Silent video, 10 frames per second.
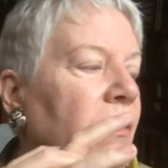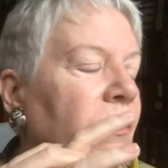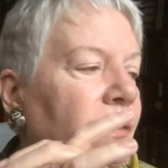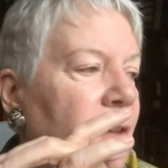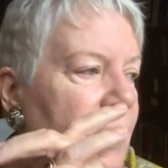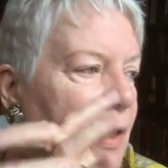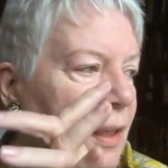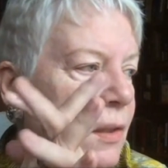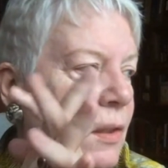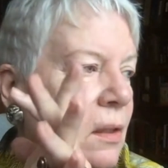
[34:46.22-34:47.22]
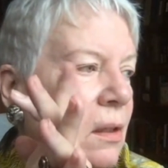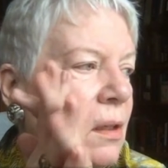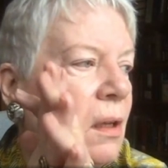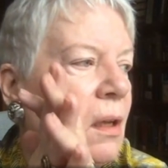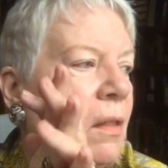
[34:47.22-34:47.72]
physics
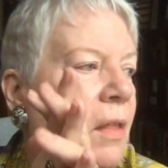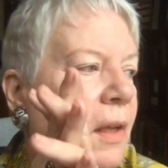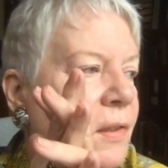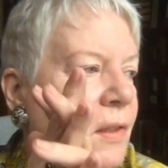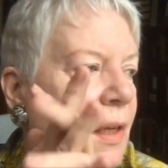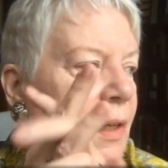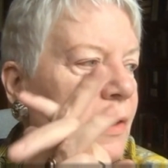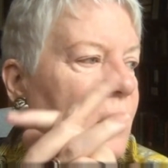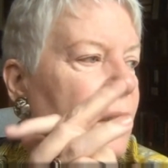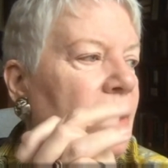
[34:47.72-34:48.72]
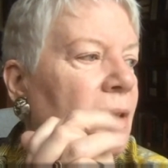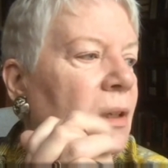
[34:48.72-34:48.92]
that says,